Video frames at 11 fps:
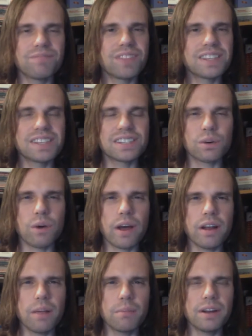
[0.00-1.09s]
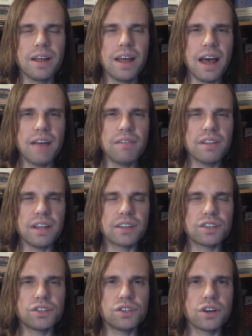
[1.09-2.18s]
this isn't quite on, but I feel
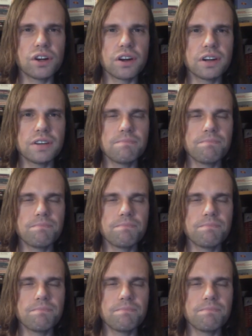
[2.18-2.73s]
like sugar